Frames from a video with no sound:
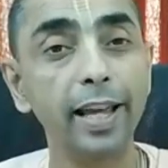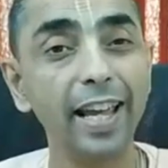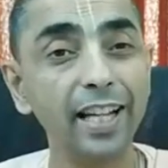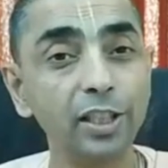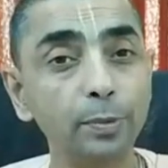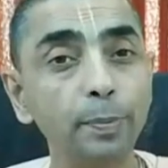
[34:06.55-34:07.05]

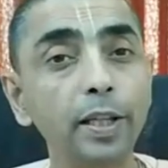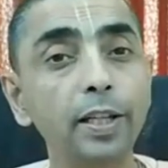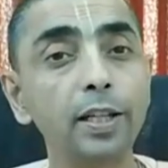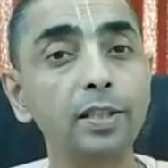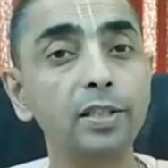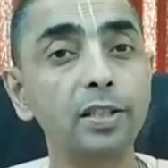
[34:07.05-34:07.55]

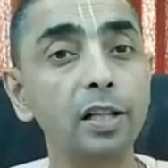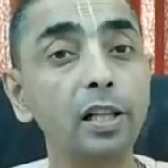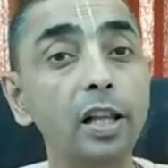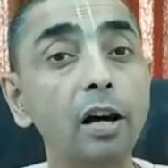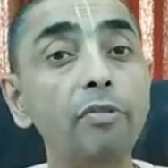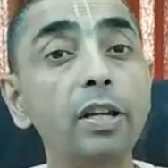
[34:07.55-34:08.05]
experience
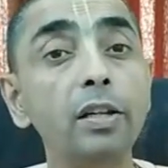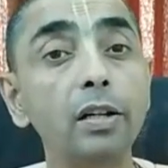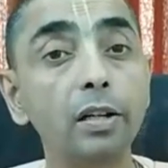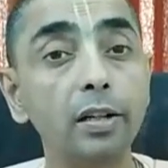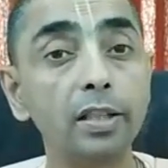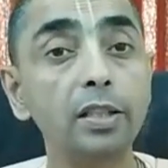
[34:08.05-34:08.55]
loving
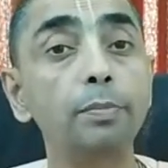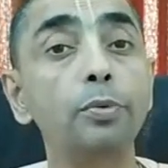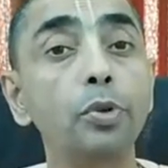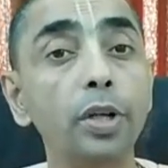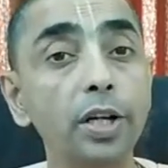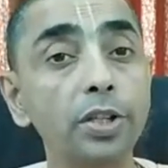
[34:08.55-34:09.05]

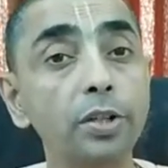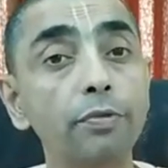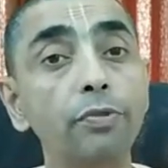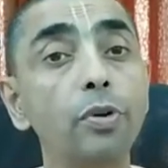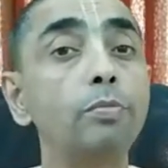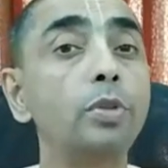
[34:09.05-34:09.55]
reciprocation
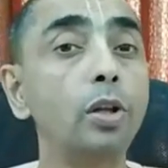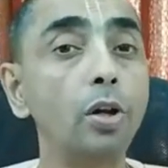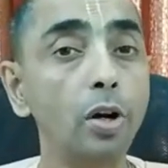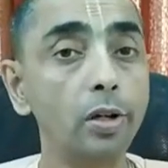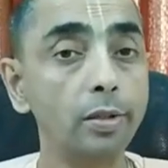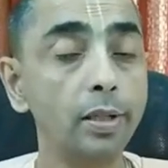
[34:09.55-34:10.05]
from the
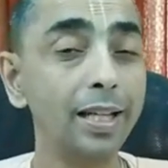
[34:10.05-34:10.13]
Lord.